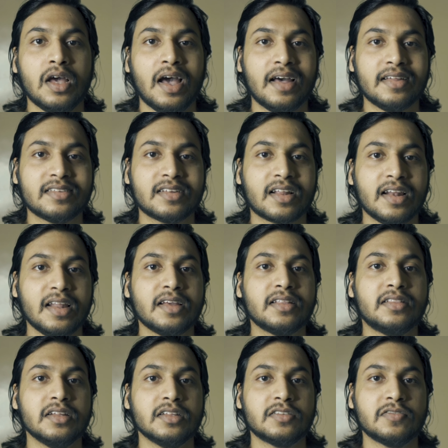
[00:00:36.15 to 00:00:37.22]
has clicked
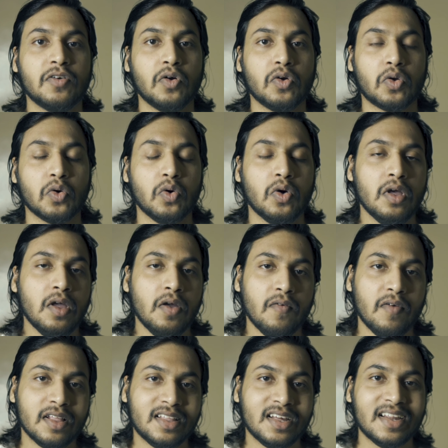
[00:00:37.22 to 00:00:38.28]
this photo,
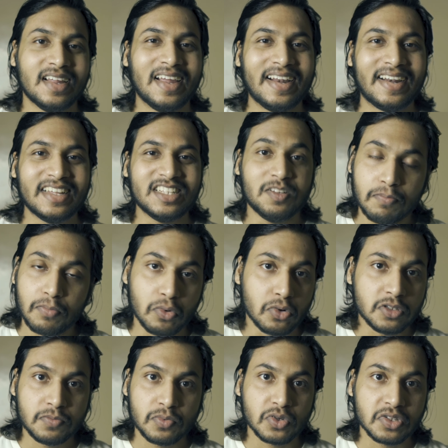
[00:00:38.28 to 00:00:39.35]
whether it is
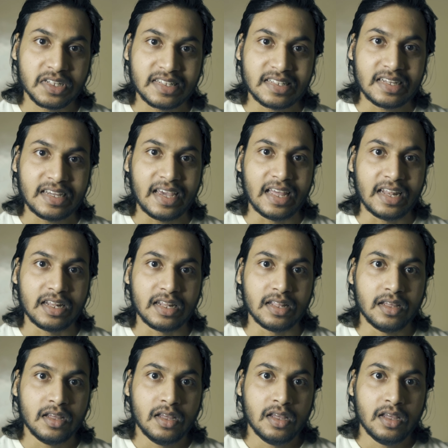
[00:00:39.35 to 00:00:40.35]
post processing in